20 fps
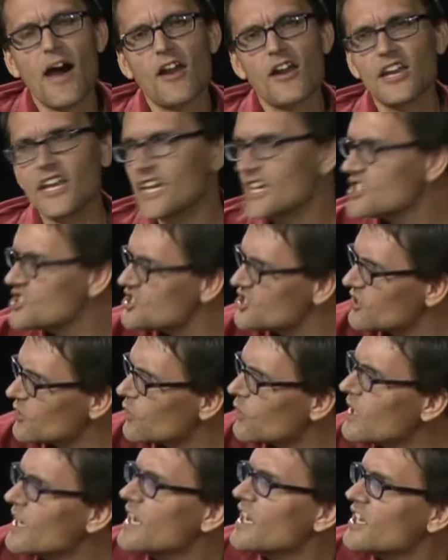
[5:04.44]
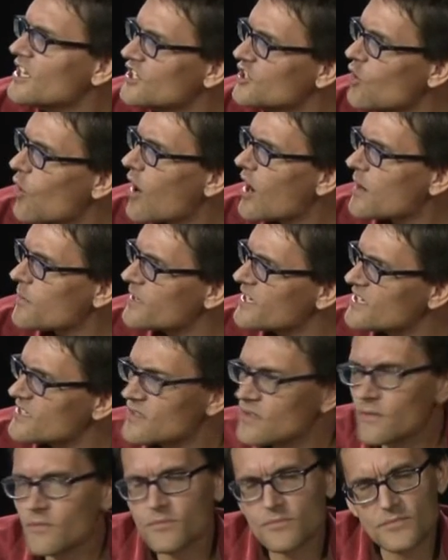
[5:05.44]
about an issue, you ought to be
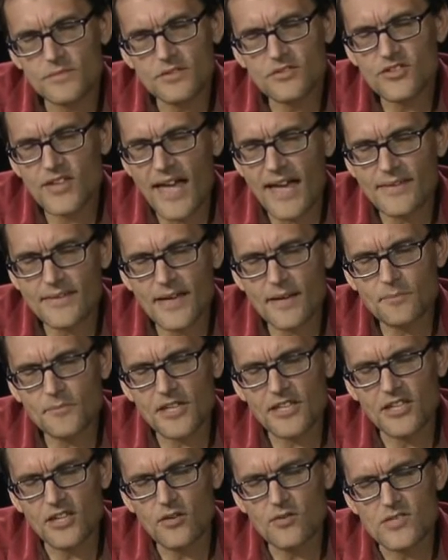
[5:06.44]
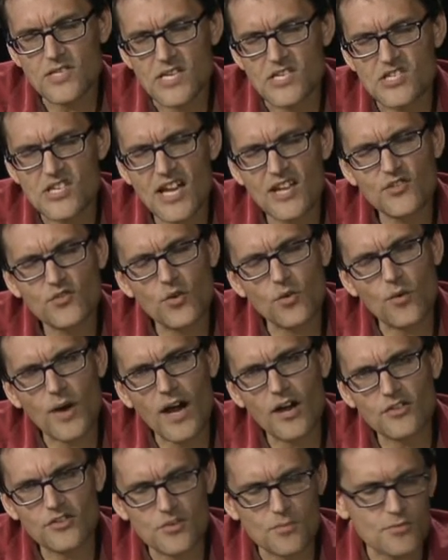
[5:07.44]
attempting to use the central
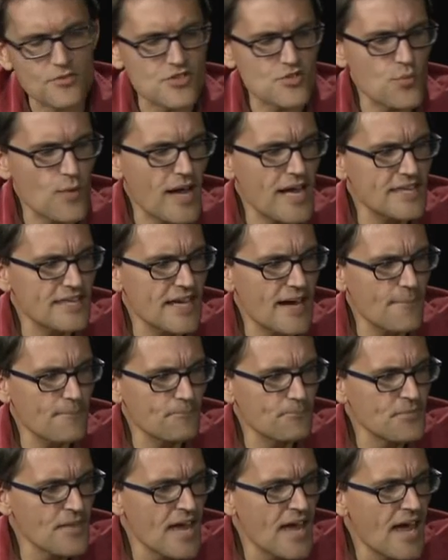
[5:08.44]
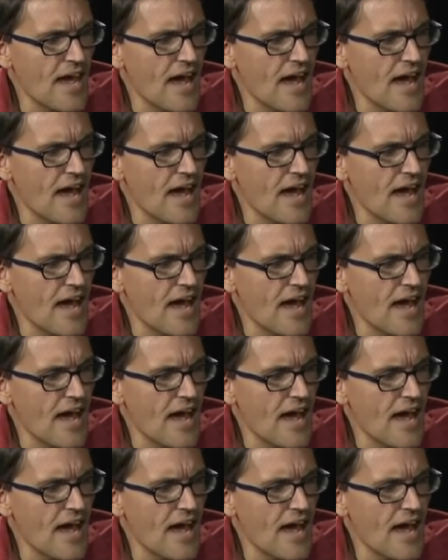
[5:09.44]
route to persuade them.